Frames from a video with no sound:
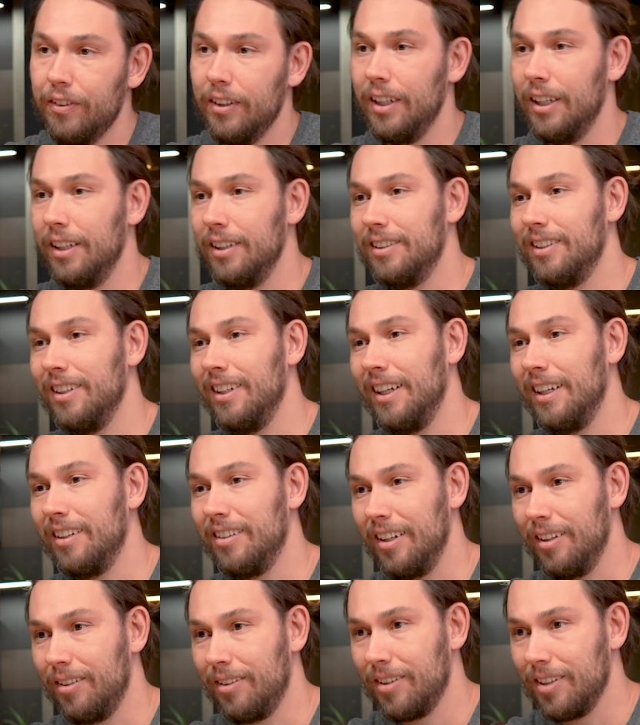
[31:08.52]
it
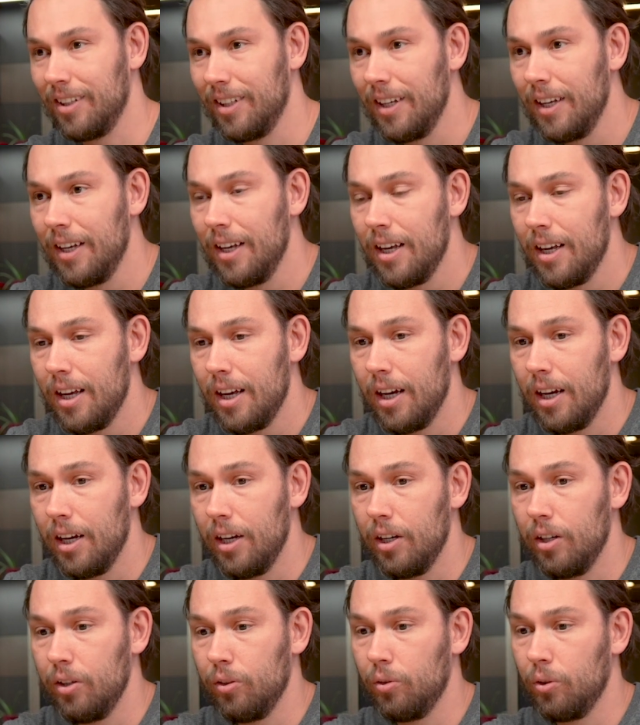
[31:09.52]
exists.
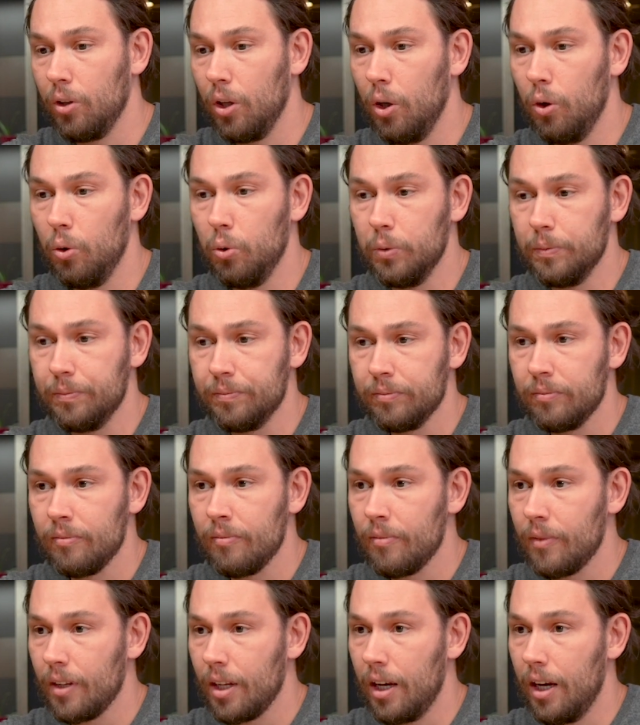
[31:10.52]
So
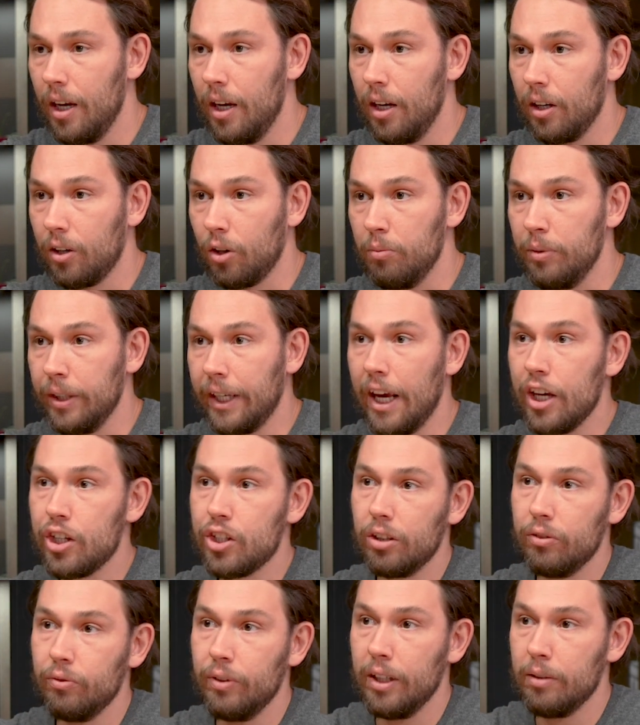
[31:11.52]

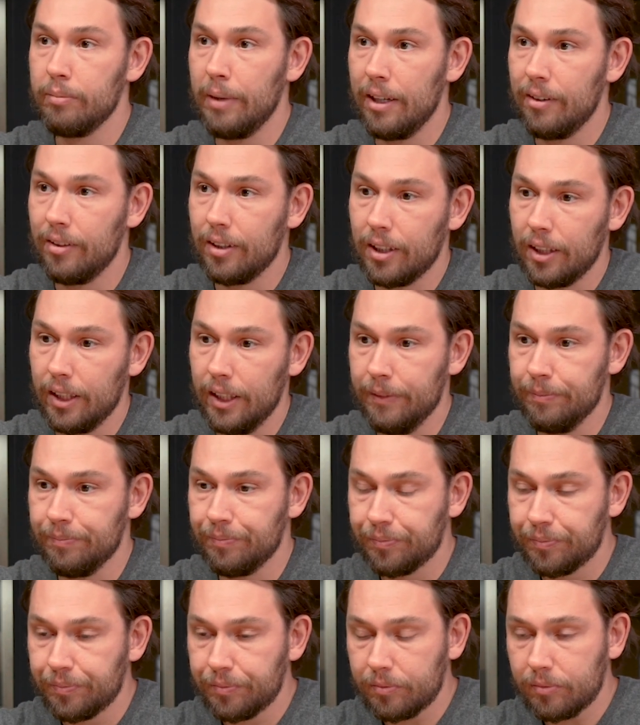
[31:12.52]
communication will basically
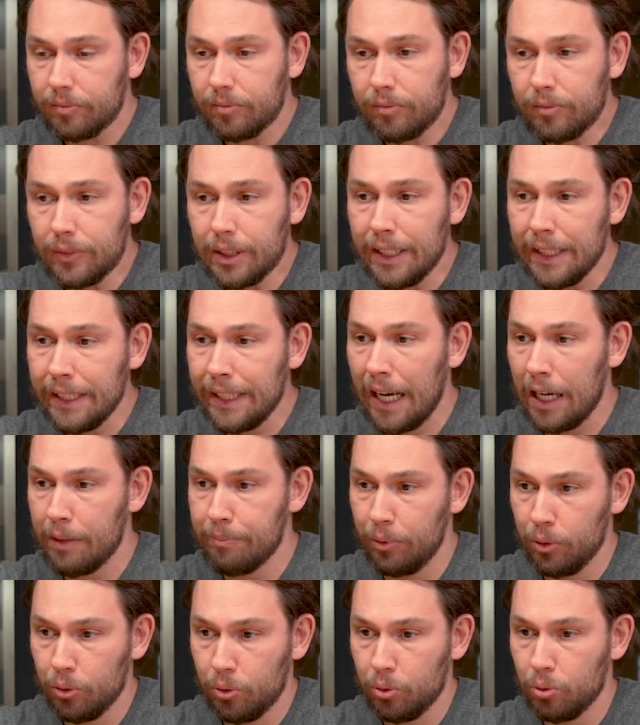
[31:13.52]

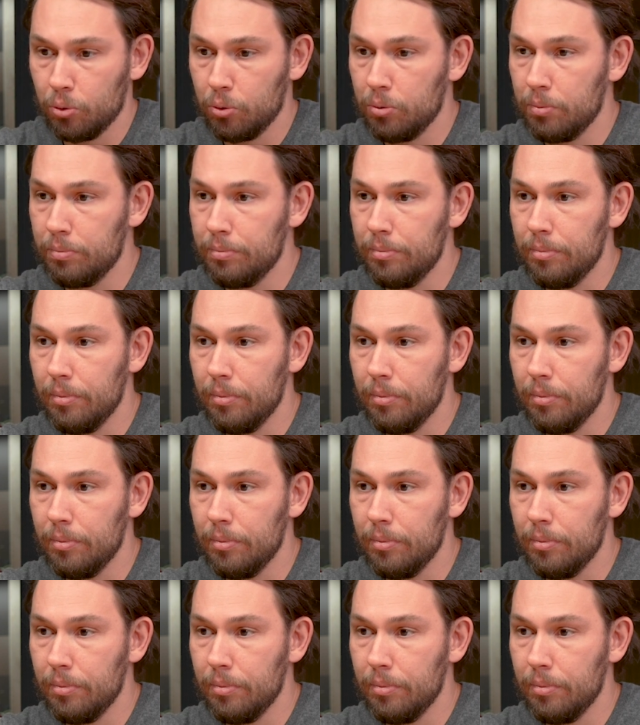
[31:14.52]
help you to